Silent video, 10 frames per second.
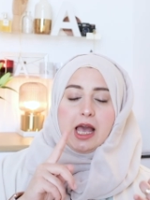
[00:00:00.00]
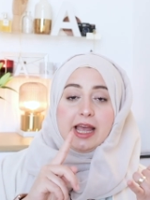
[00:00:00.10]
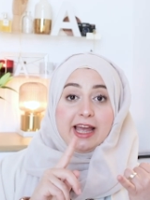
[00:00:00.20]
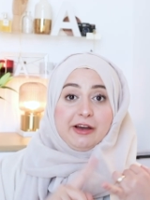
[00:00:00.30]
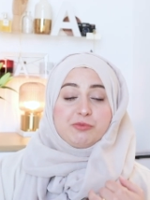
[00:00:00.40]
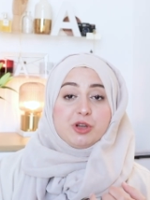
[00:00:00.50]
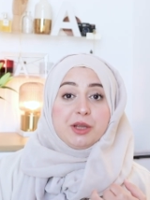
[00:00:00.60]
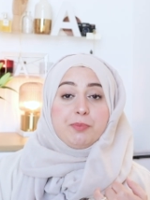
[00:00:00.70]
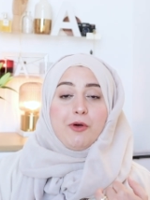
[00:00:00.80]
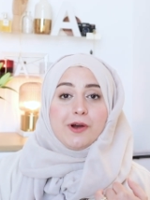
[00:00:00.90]
I have
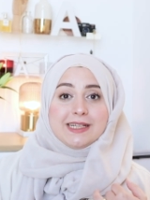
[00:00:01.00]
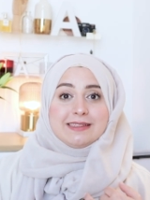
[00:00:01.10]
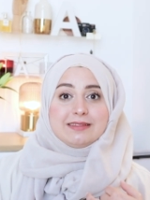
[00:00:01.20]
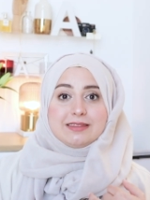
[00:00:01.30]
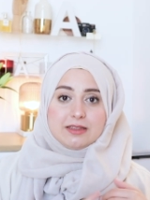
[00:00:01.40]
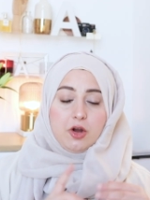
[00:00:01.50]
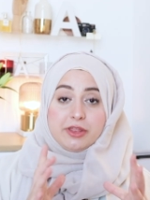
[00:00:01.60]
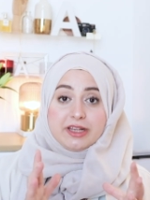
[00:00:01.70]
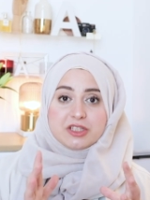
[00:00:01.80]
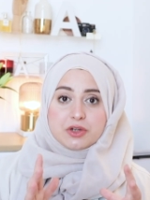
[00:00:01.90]
bullet points on
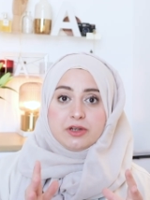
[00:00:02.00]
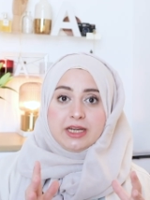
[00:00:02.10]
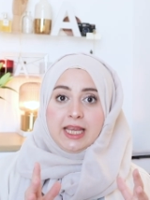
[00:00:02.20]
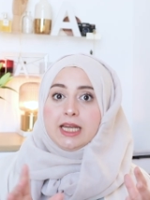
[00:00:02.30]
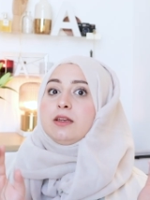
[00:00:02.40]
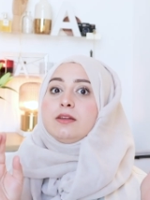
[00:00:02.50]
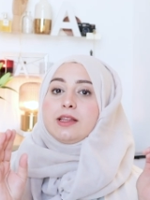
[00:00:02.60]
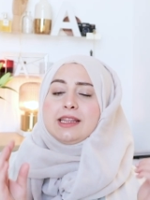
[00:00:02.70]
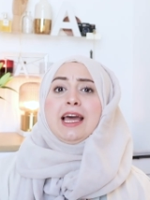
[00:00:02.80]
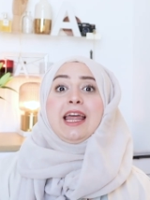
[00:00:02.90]
the screen.
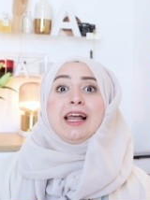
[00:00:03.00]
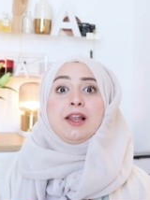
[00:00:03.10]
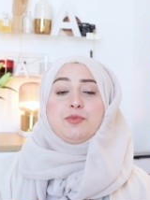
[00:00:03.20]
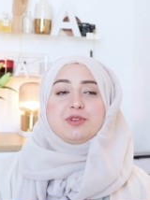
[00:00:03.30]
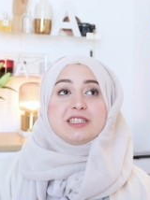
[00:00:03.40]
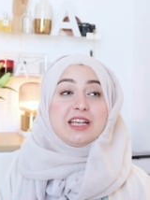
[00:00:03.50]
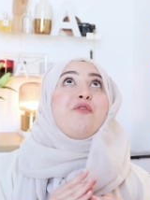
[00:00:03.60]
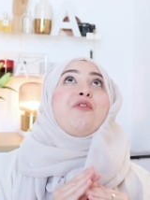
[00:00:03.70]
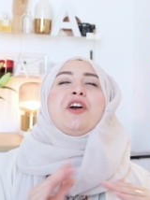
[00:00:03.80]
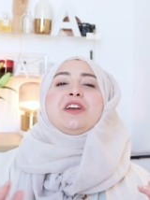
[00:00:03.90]
That helps.
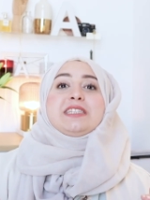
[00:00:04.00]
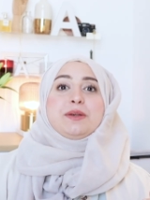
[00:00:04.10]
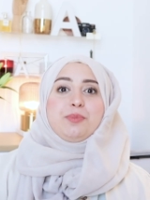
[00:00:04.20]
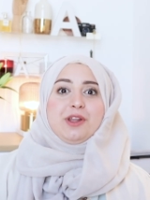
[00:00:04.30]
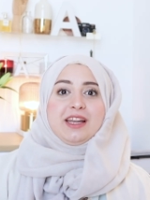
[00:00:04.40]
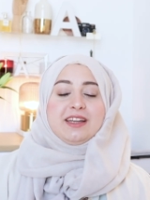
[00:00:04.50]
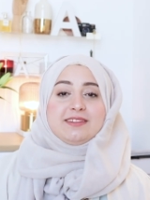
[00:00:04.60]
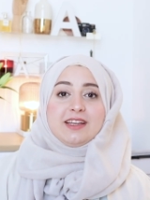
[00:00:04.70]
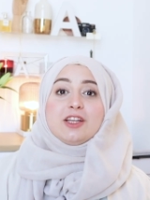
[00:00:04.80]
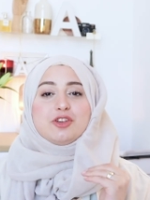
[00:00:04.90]
Very simple
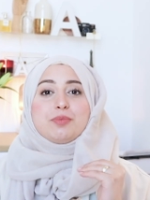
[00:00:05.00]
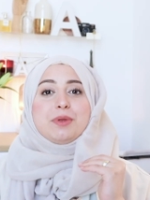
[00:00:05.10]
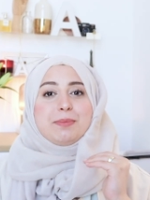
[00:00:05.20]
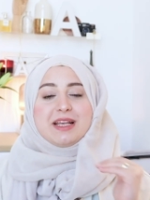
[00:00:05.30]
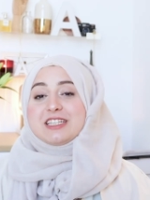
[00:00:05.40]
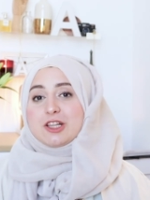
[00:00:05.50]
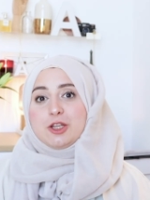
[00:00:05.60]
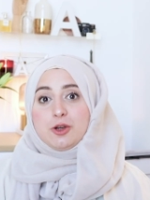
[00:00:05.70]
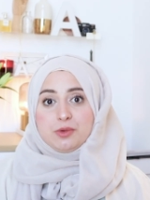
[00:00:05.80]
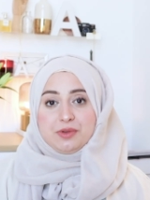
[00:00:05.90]
editing. It took me basically no